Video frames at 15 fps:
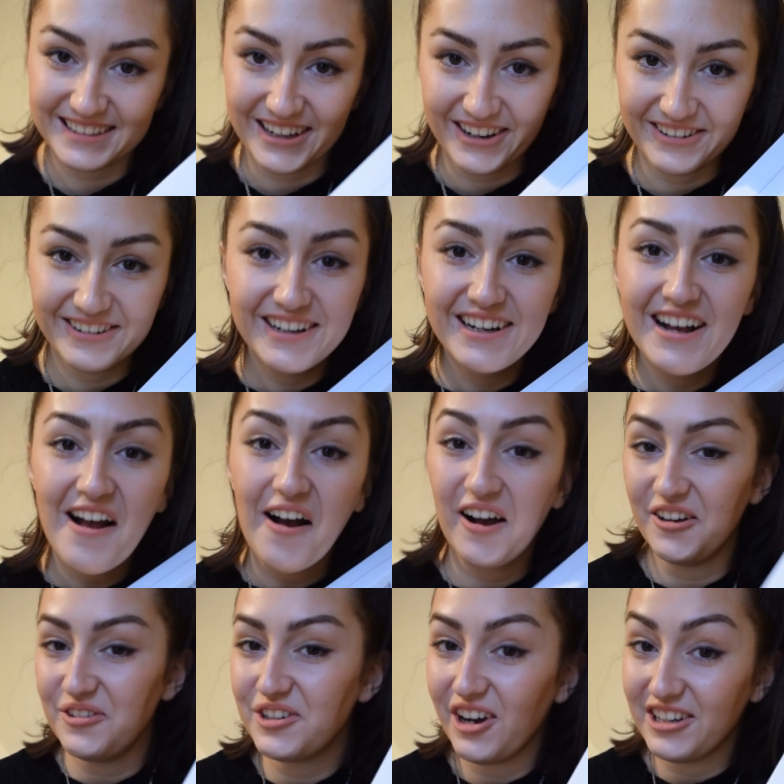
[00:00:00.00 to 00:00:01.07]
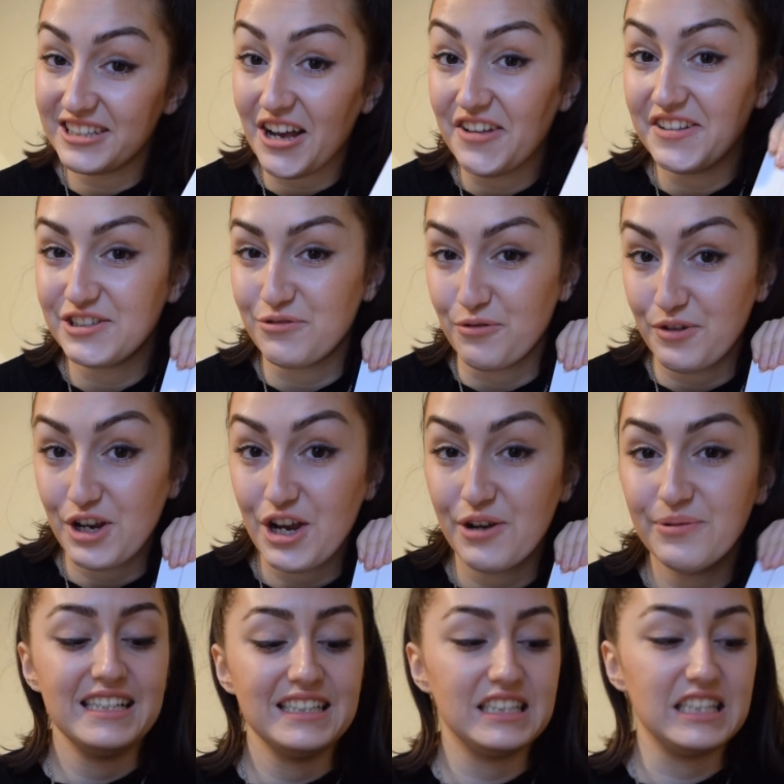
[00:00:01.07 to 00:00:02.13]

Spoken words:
So I hope you guys like this review /